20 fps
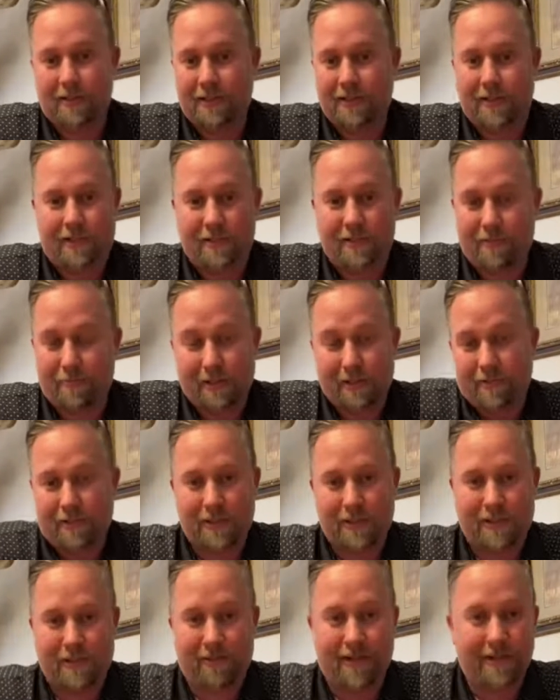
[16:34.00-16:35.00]
Just being
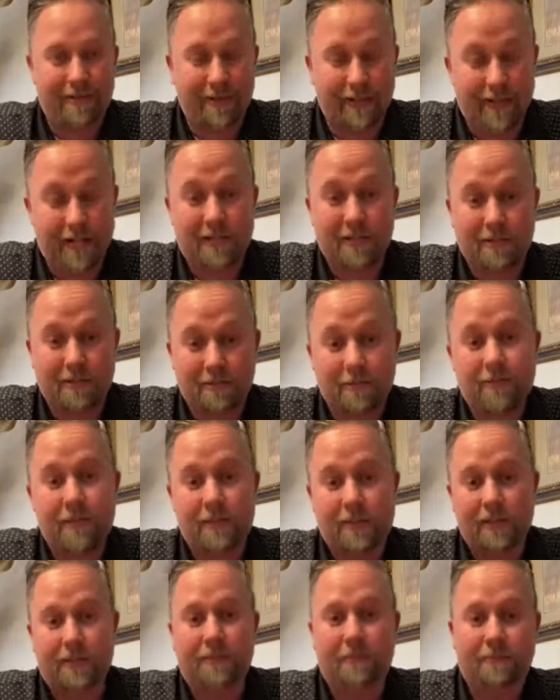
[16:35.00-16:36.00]
able to survive the night.
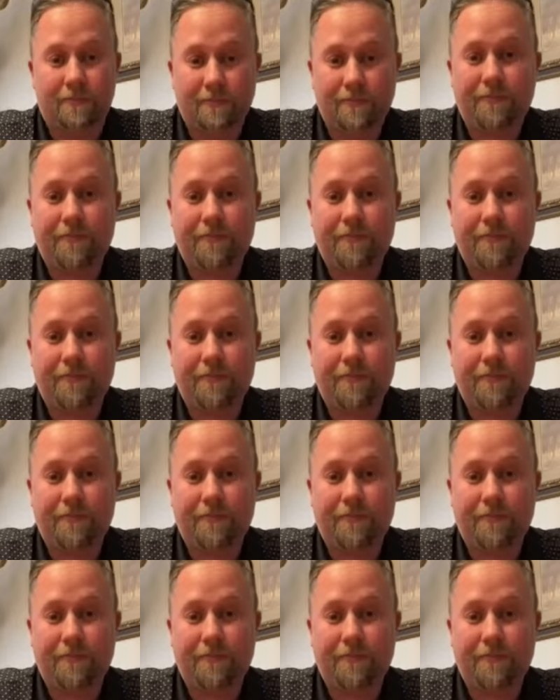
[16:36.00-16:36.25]
So,